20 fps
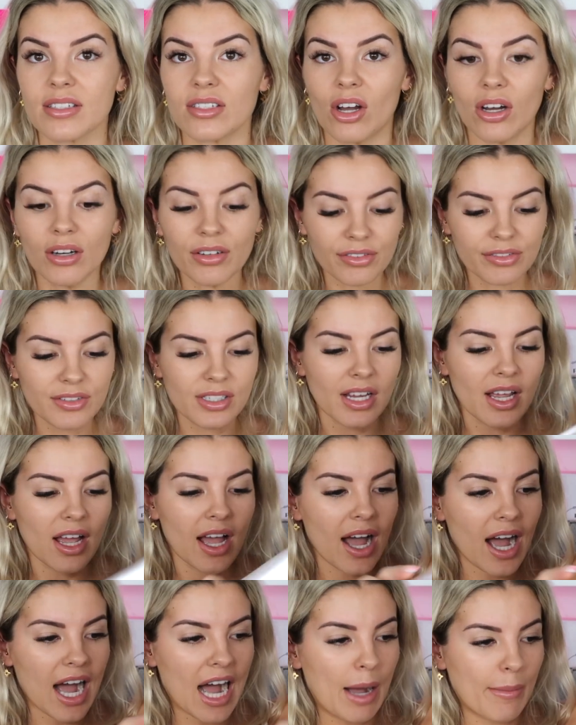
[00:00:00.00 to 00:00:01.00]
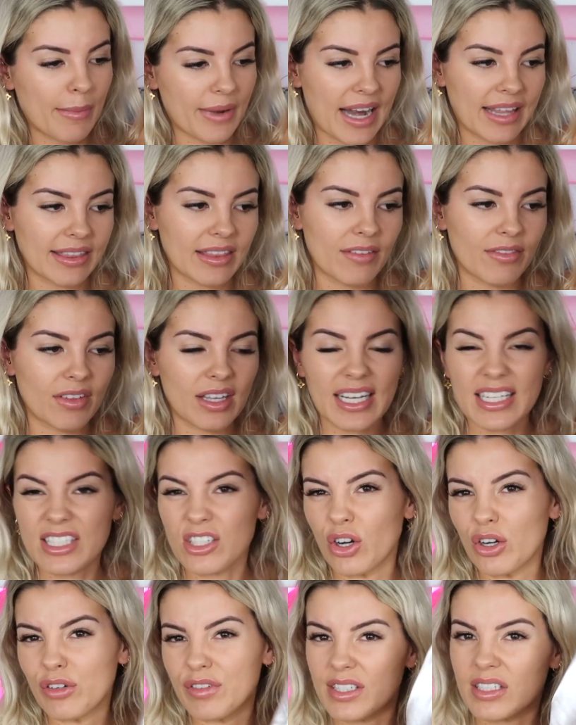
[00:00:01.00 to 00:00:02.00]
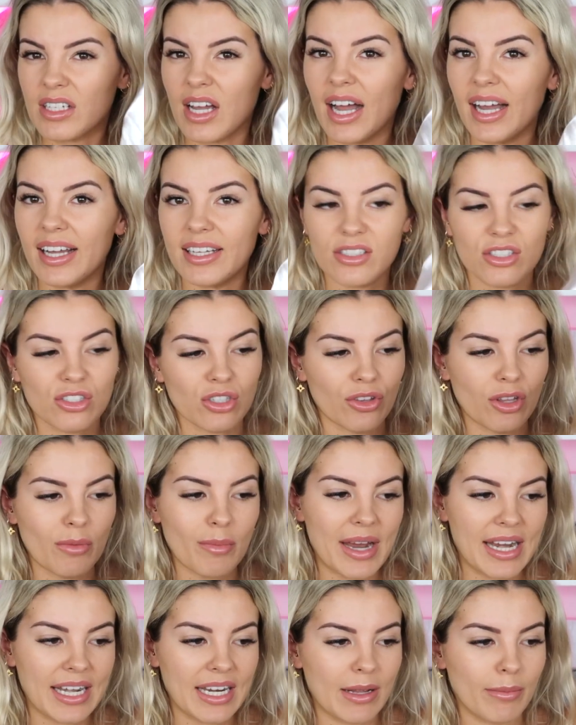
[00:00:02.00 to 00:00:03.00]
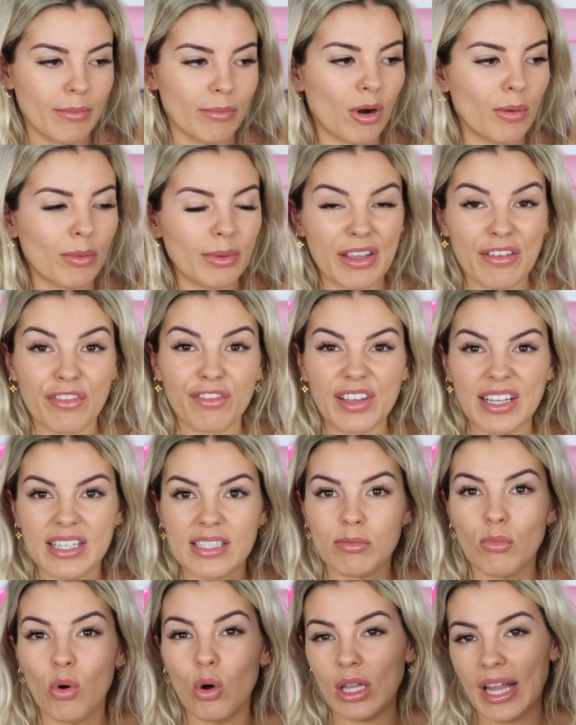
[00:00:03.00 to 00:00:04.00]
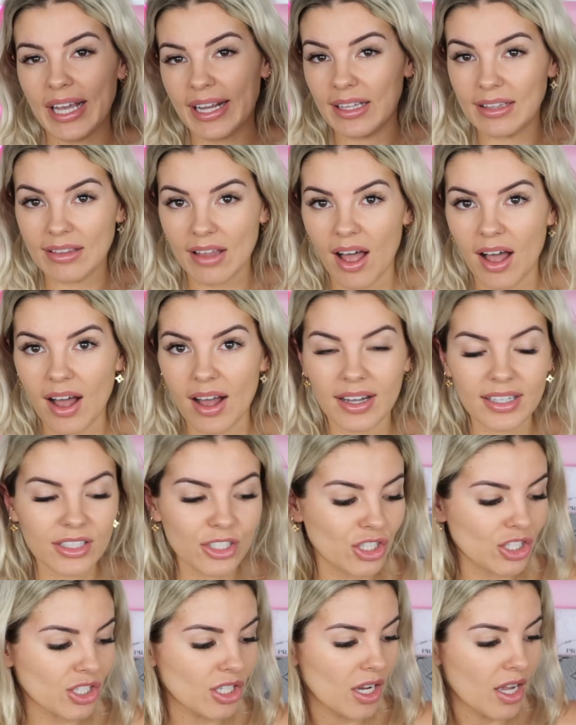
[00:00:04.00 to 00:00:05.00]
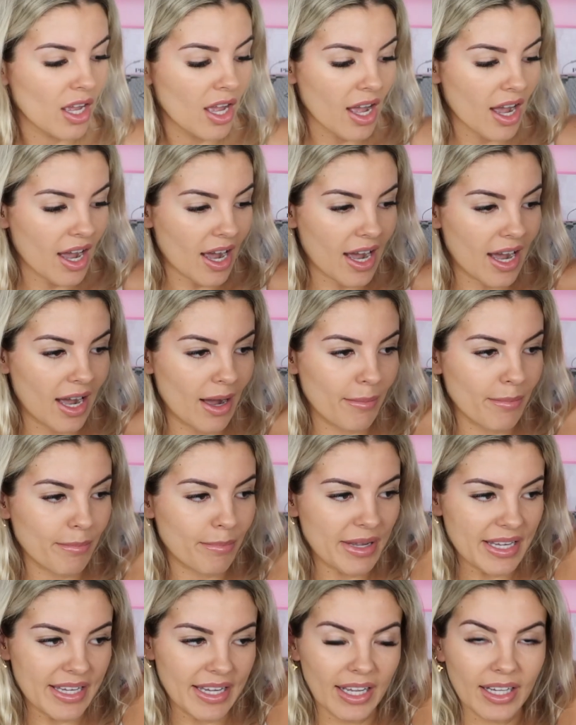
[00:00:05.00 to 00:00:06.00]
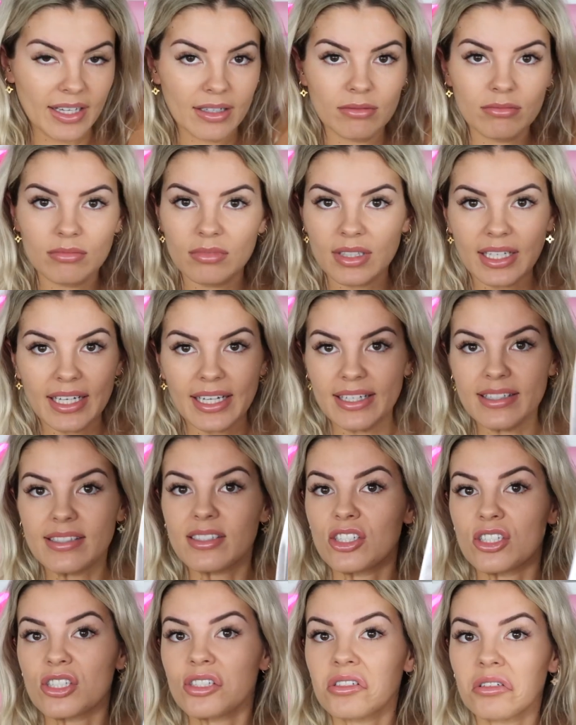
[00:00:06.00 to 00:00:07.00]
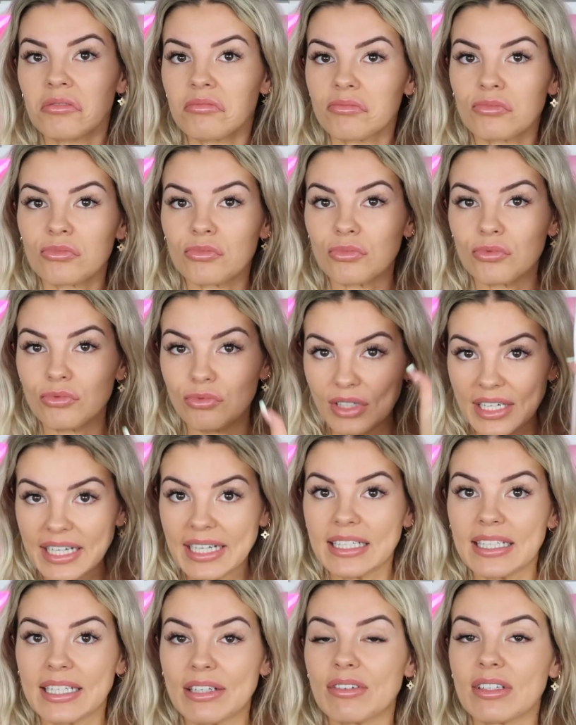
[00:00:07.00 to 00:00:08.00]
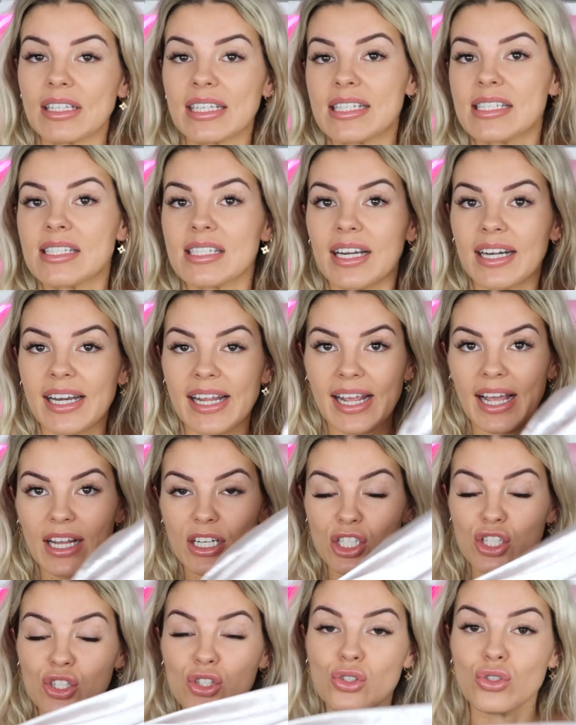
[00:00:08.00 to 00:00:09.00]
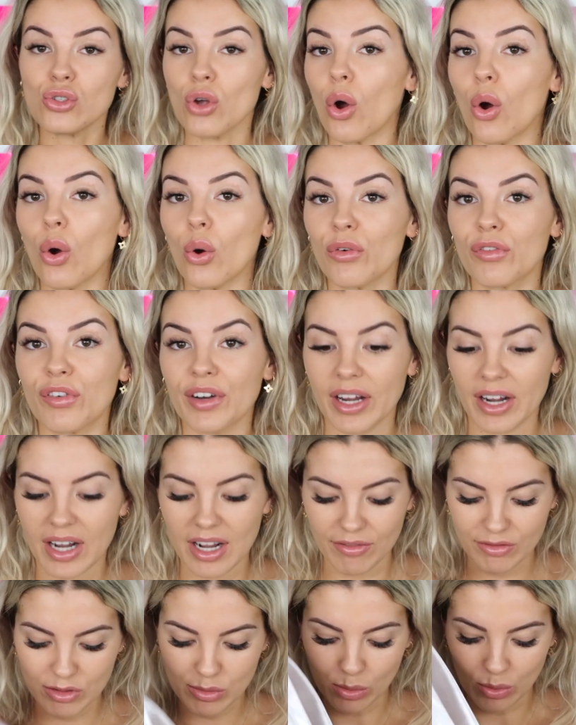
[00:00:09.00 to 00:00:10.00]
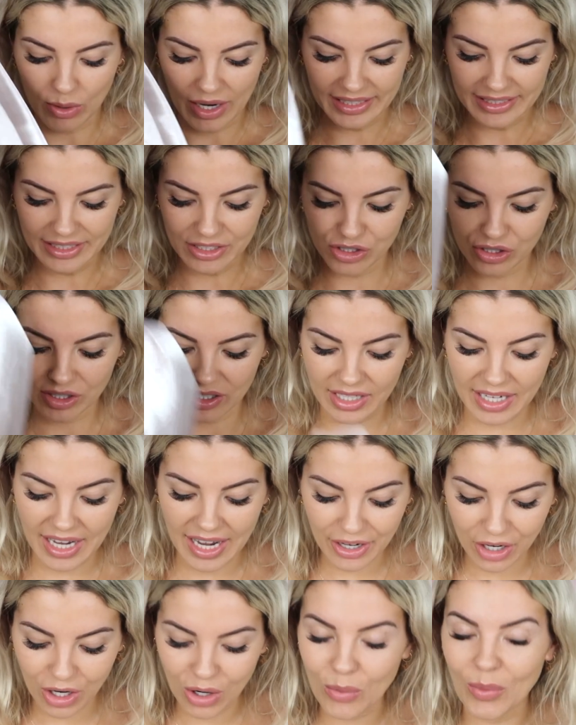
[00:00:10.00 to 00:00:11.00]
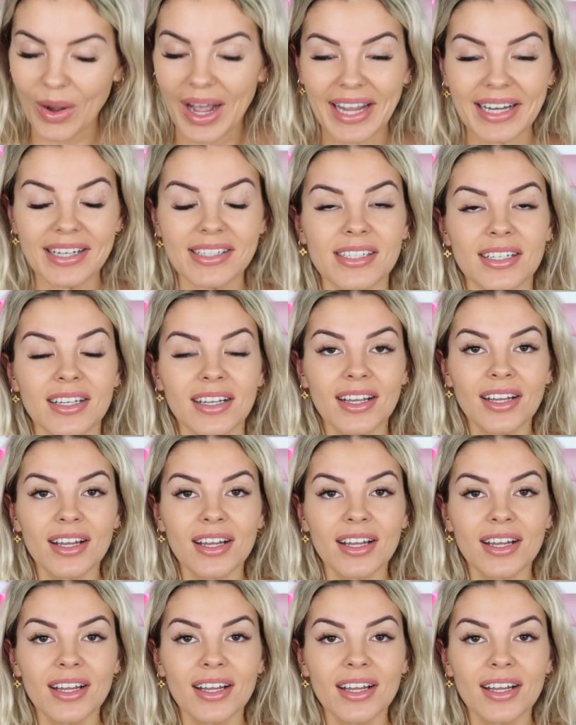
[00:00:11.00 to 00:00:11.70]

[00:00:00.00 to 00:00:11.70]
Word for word: soft. Um, and I love that it's oversized. So the medium probably fits more like a large. Um, but yeah, it is just really, really stunning and so freaking comfortable. I literally cannot wait